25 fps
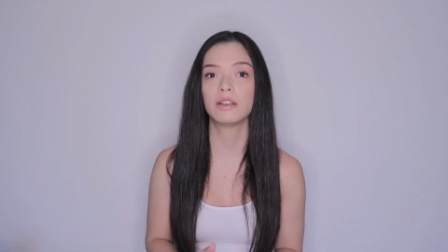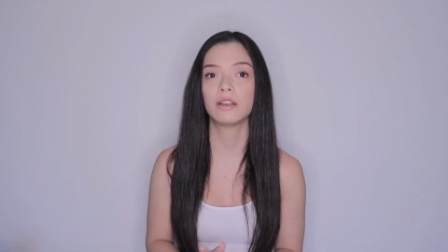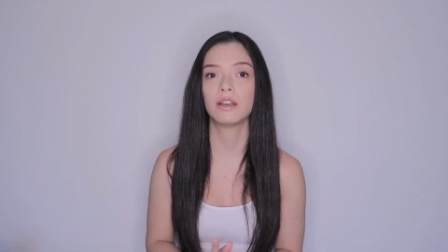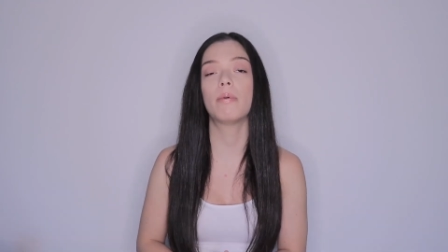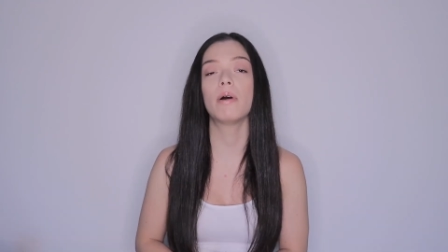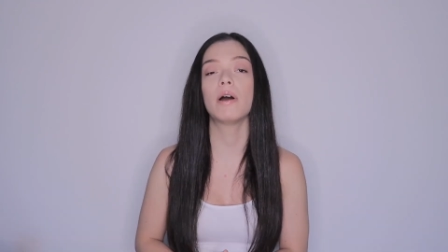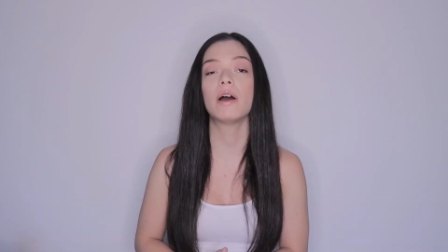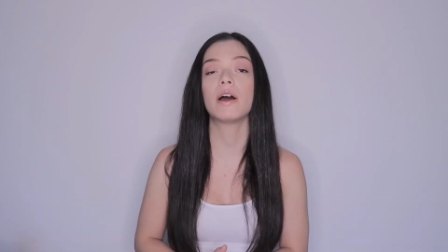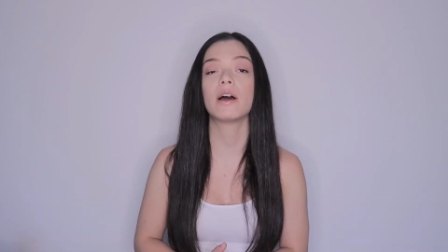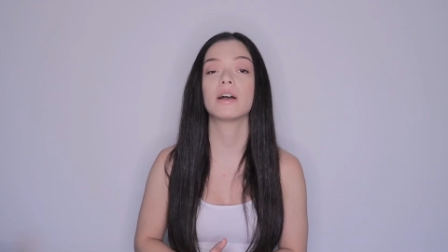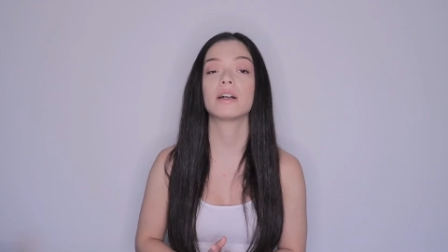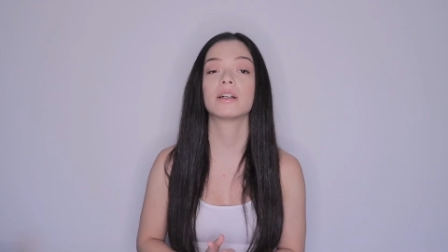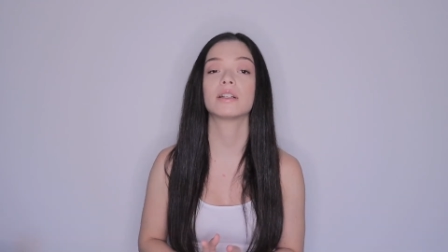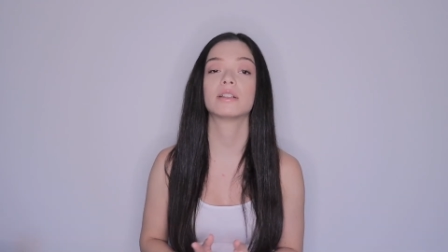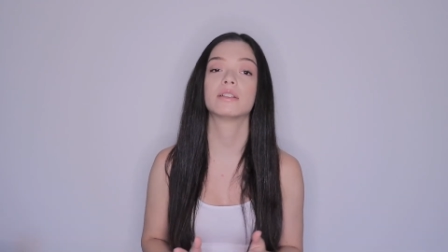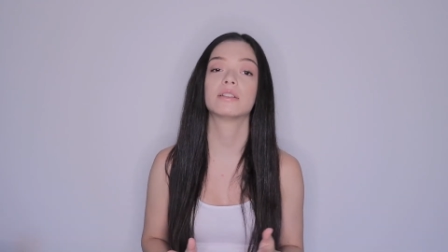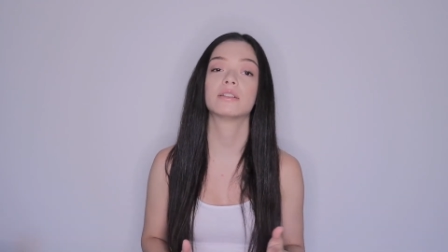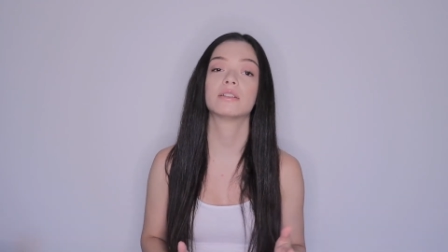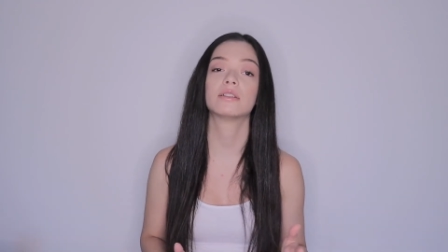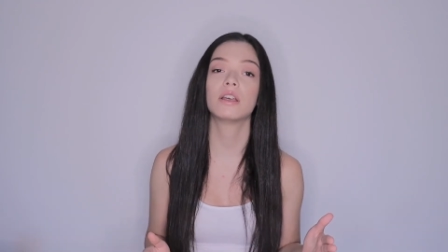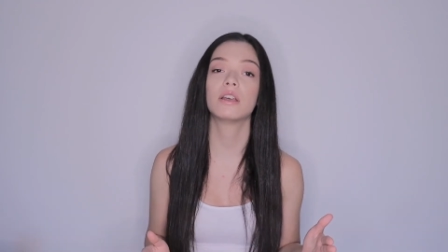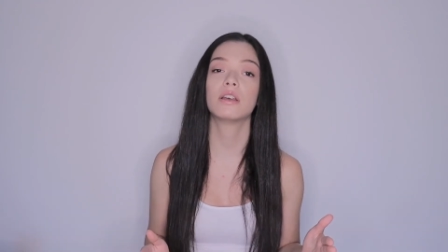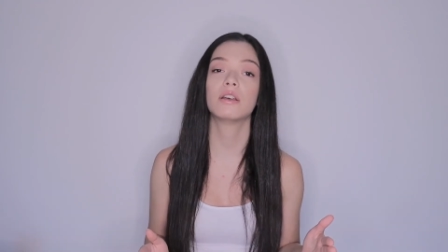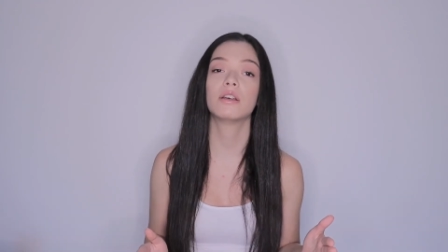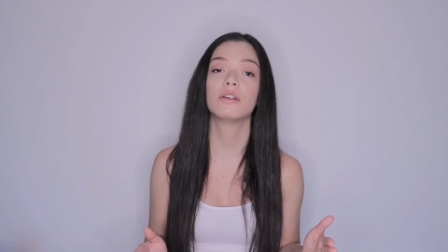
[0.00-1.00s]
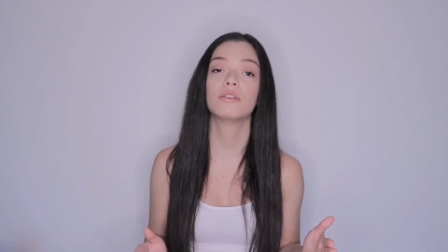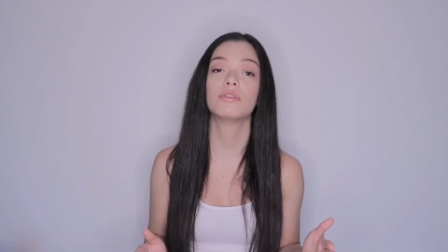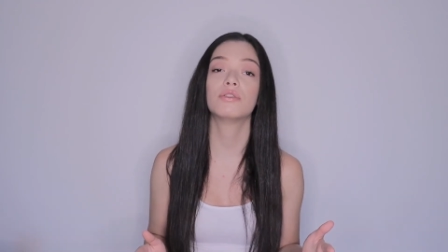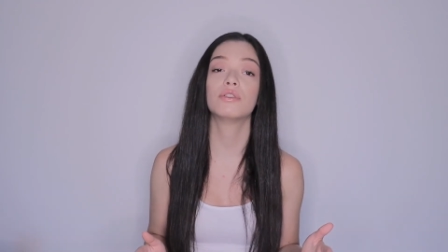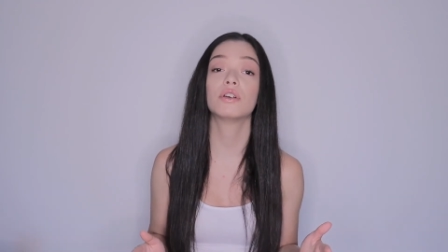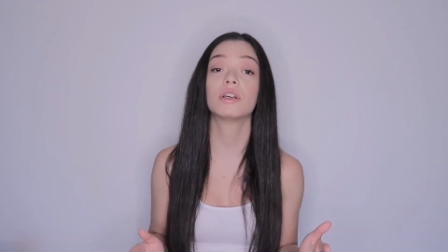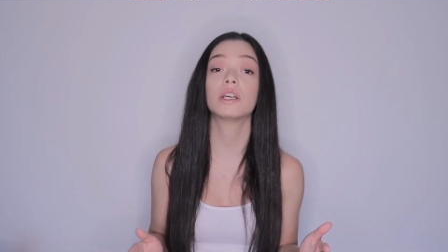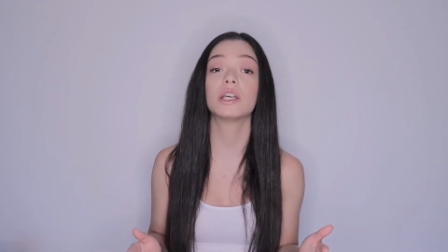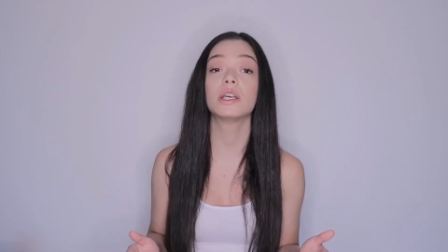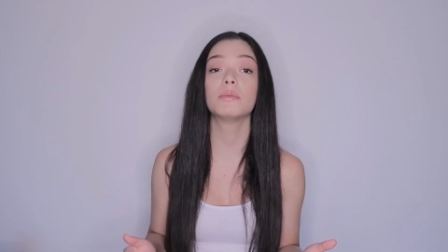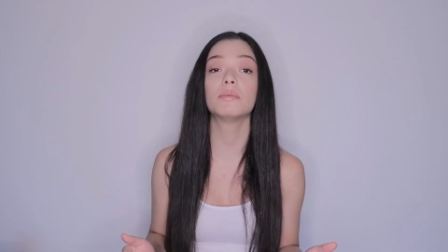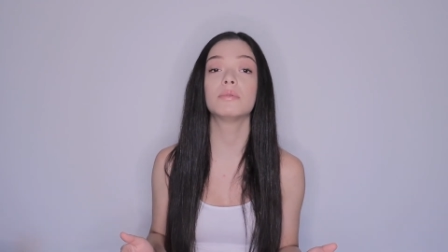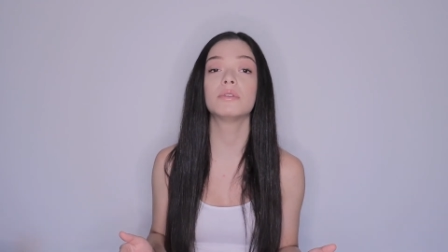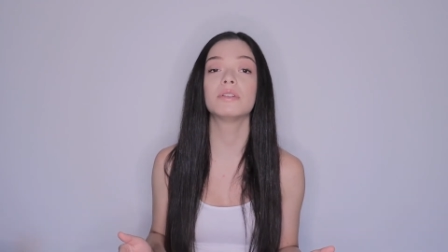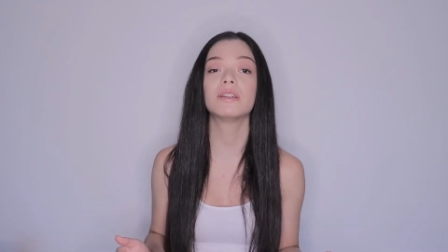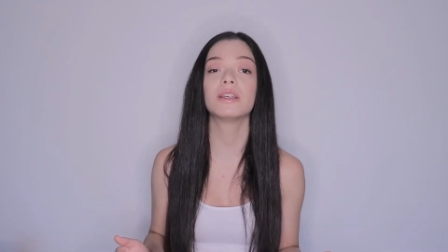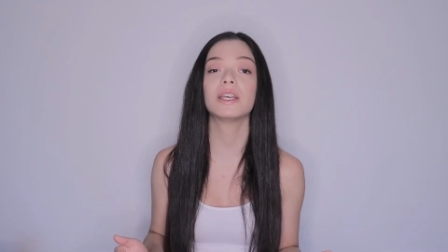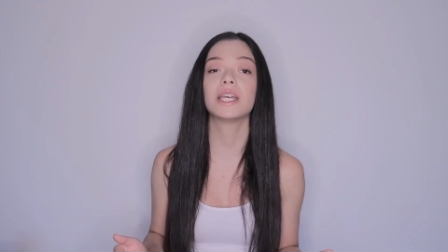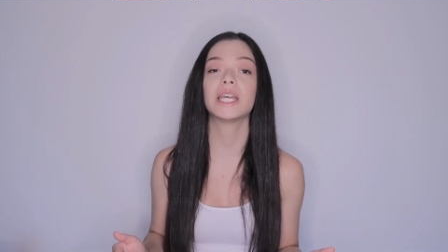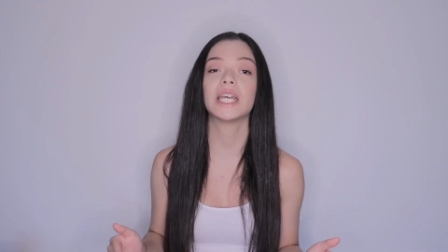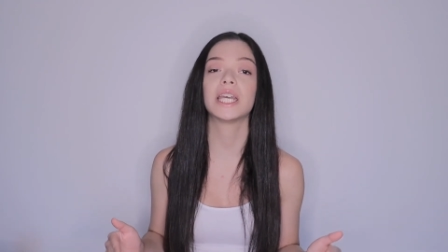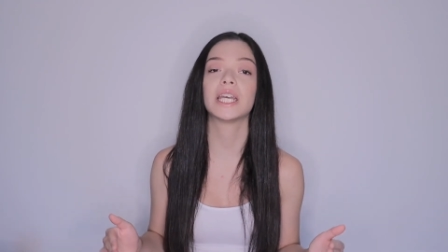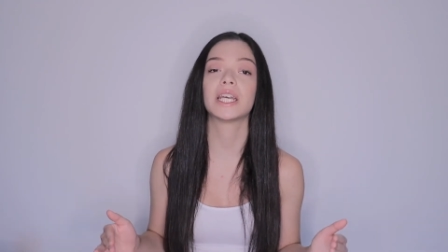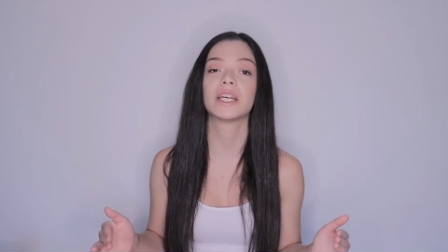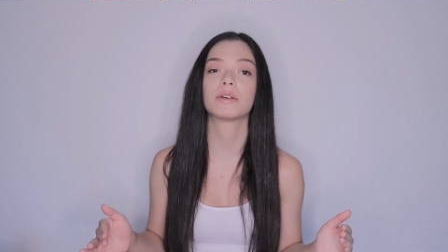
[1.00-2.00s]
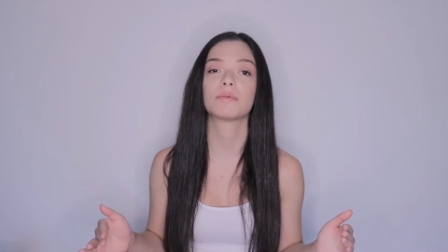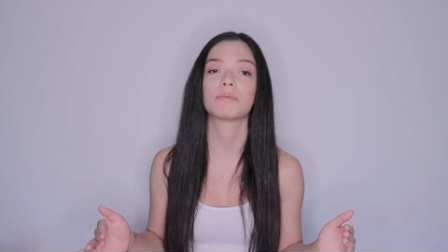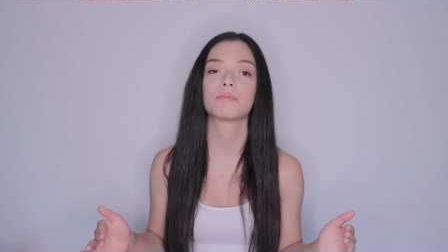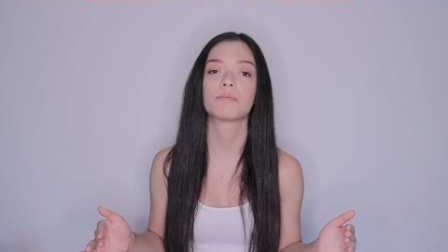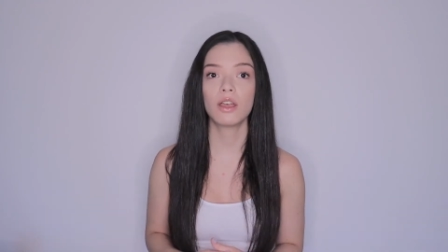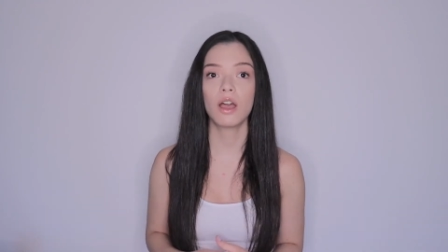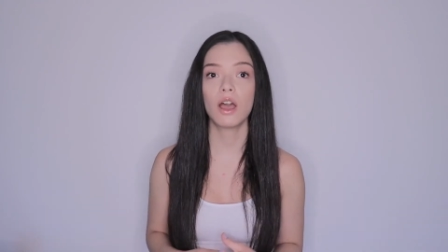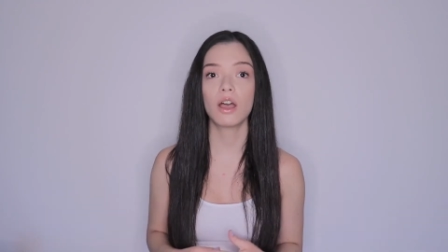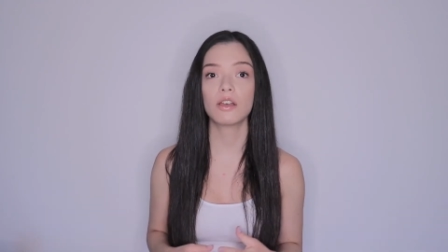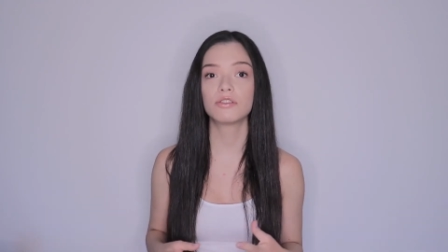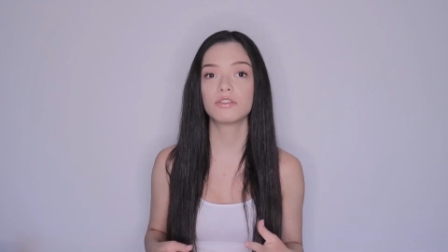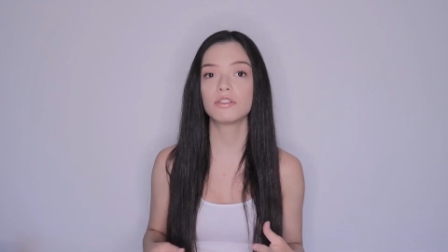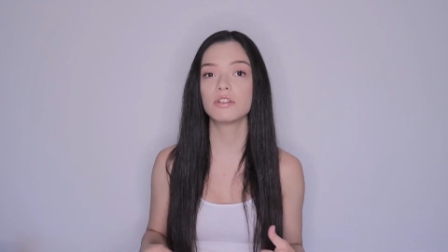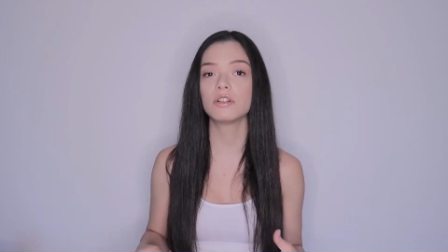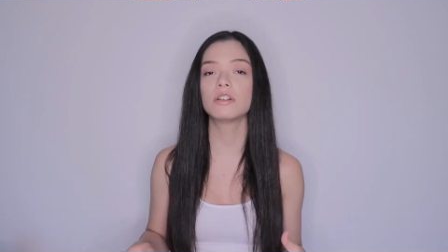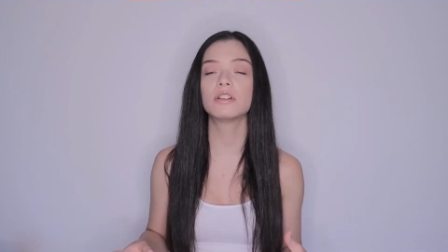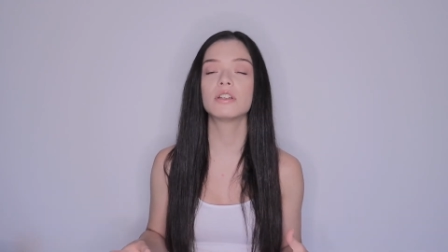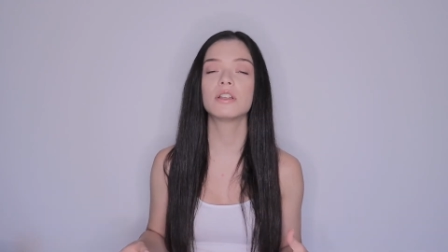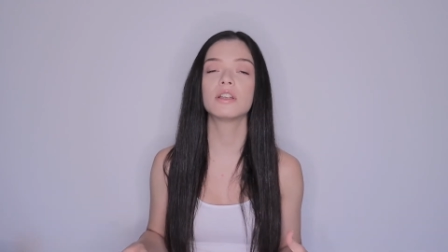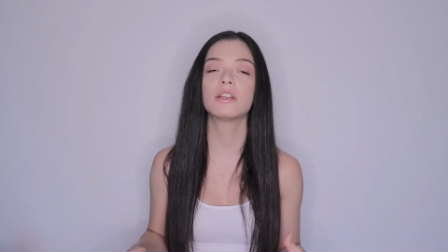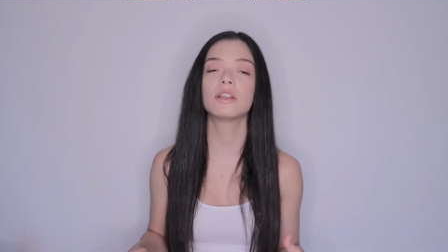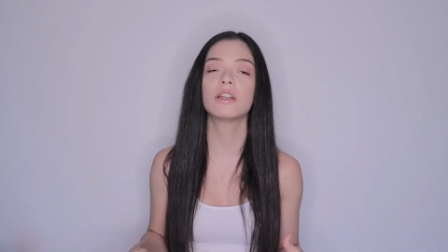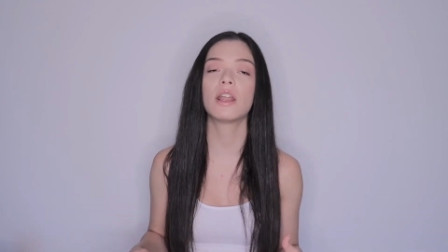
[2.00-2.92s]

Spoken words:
but if you keep seeing a certain